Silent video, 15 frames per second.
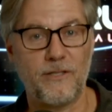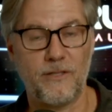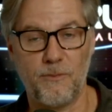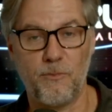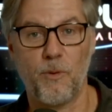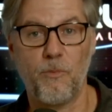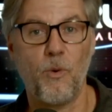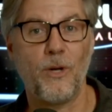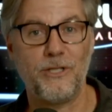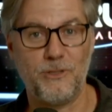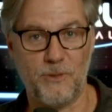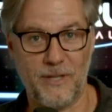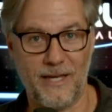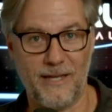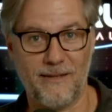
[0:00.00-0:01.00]
more points
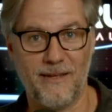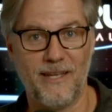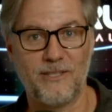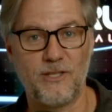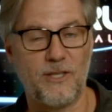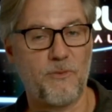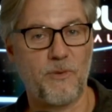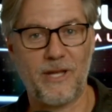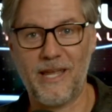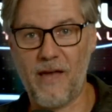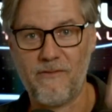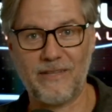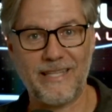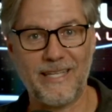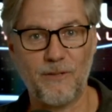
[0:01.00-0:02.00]
you get. So then we
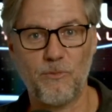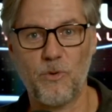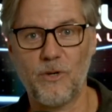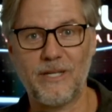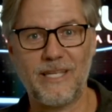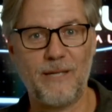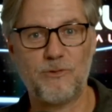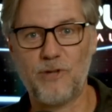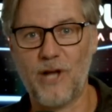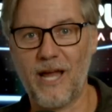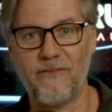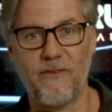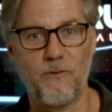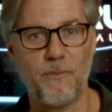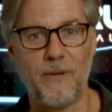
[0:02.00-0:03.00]
have a leaderboard, keeps track
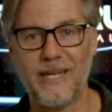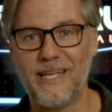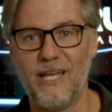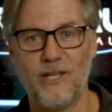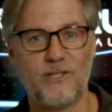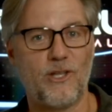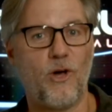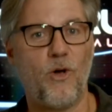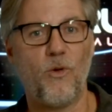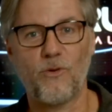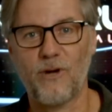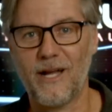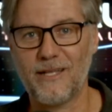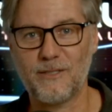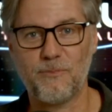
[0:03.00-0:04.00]
of everybody. So the whole
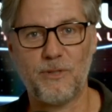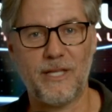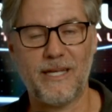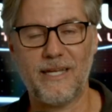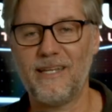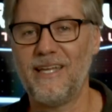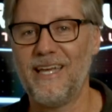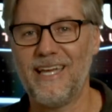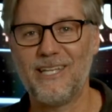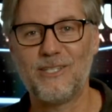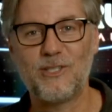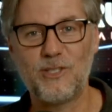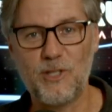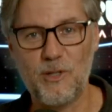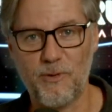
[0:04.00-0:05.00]
crowd's playing,
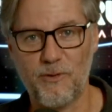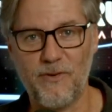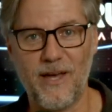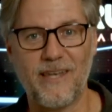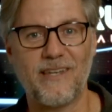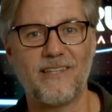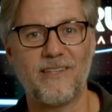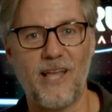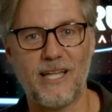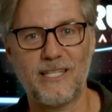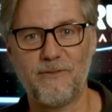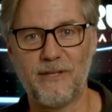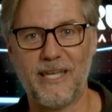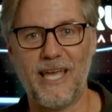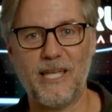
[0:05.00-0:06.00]
super fun, lots
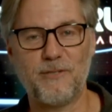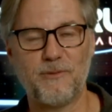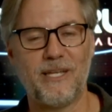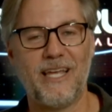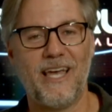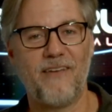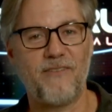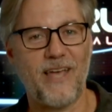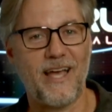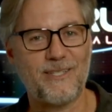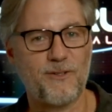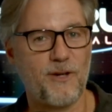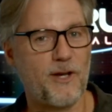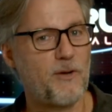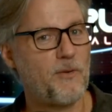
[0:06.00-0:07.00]
of engagement. If you ask
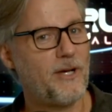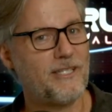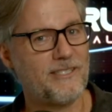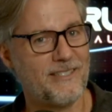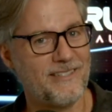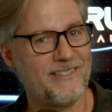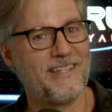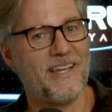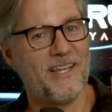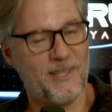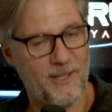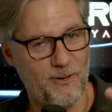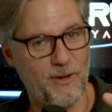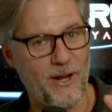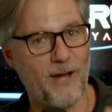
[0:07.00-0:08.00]
the right questions,
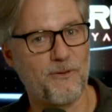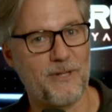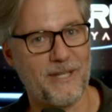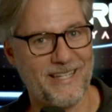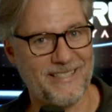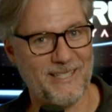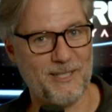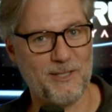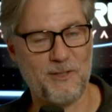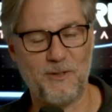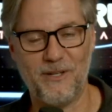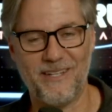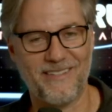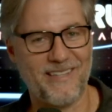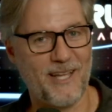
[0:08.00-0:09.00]
the crowd really gets into
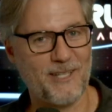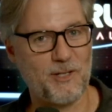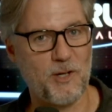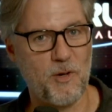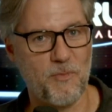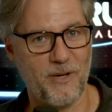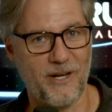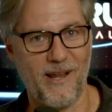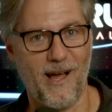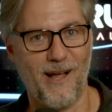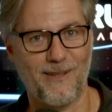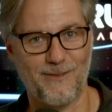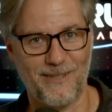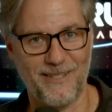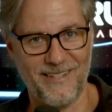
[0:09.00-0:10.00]
it. Lots of hooping and
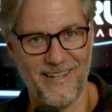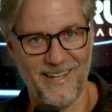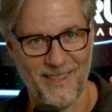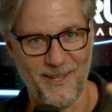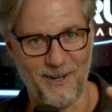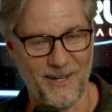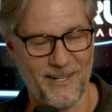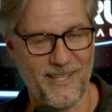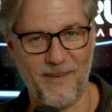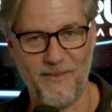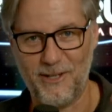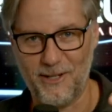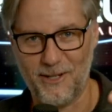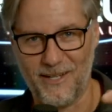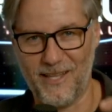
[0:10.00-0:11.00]
hollering. They're going to love
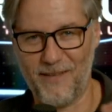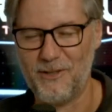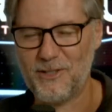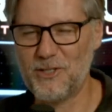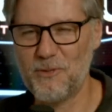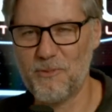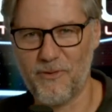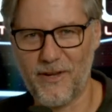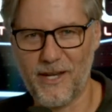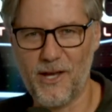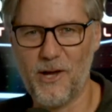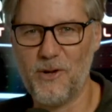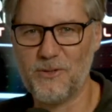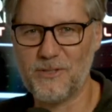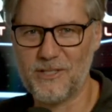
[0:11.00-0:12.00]
it. You're going to love it. Super fun to
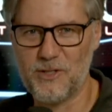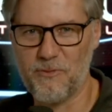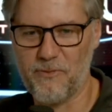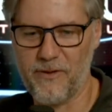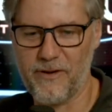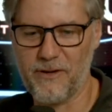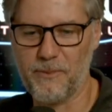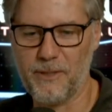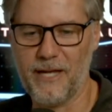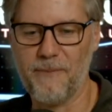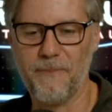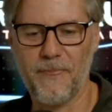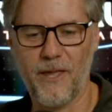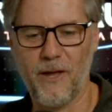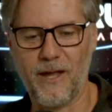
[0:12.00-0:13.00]
host, super fun to play.
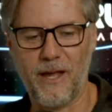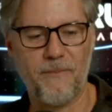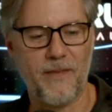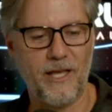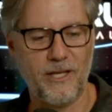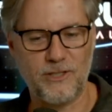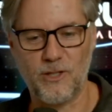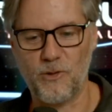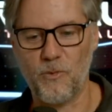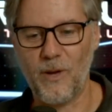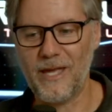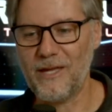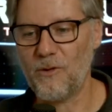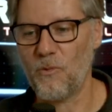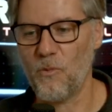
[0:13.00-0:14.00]
Okay, so the
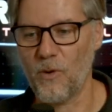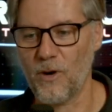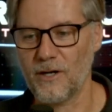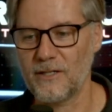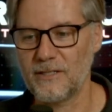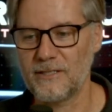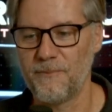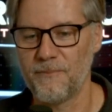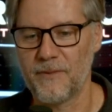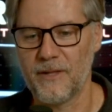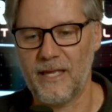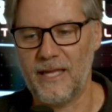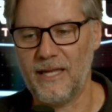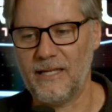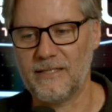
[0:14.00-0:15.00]
way it works
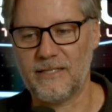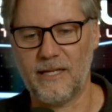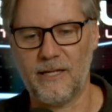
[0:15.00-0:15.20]
is